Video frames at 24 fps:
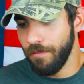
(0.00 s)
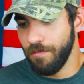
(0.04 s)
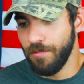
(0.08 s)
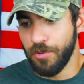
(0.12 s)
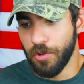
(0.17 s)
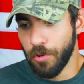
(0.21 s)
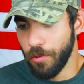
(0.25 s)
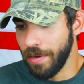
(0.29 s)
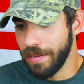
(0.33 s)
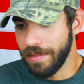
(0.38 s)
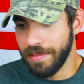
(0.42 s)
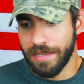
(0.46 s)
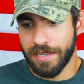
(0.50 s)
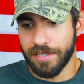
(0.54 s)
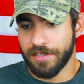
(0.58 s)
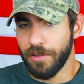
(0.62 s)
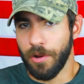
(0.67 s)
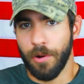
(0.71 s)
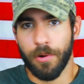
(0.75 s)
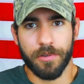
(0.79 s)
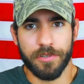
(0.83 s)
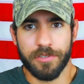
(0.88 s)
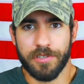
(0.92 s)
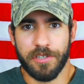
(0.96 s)
during this
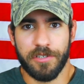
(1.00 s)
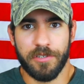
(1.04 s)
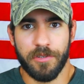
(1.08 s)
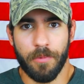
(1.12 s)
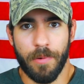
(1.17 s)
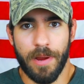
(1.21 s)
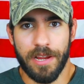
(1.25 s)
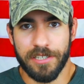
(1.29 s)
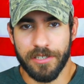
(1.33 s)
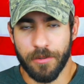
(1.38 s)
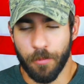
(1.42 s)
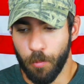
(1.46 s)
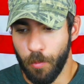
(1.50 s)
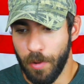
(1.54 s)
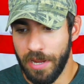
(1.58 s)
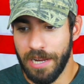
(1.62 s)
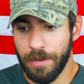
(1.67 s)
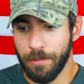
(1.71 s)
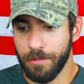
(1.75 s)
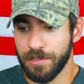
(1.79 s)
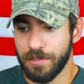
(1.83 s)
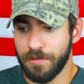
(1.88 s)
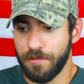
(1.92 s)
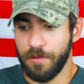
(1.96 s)
whole situation when
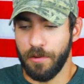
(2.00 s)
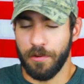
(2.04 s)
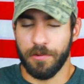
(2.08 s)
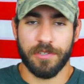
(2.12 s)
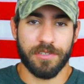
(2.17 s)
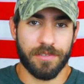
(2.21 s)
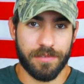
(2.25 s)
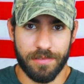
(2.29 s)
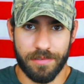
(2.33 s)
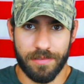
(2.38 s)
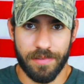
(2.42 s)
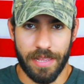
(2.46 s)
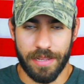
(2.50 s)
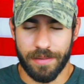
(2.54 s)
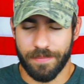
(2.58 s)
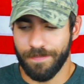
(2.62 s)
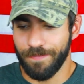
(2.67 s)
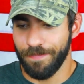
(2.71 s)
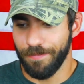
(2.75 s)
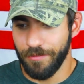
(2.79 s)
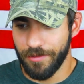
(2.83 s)
it was first like